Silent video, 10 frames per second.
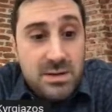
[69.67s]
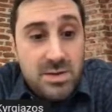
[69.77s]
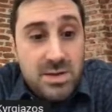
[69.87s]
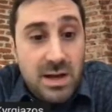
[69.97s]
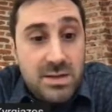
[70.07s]

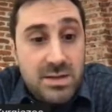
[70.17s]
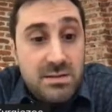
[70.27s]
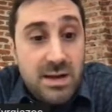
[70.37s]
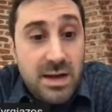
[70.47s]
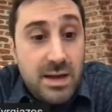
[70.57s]
results,
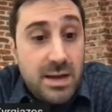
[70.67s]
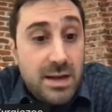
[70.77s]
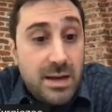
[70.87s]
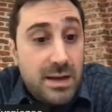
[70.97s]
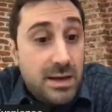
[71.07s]
and then
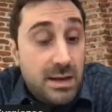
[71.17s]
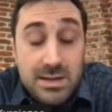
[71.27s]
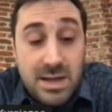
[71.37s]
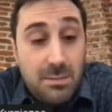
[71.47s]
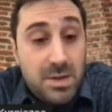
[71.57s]

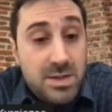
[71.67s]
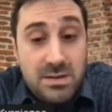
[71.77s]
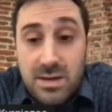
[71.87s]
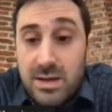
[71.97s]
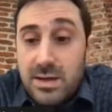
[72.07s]
examples,
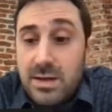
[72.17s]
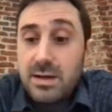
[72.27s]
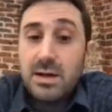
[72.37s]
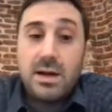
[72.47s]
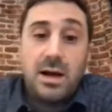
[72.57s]
and then
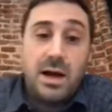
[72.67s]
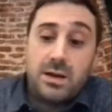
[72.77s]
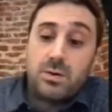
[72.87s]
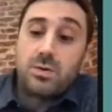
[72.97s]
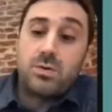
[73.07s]
I
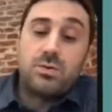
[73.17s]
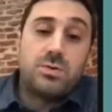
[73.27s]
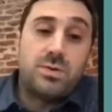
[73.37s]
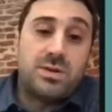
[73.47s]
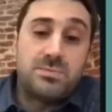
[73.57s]
conclude with this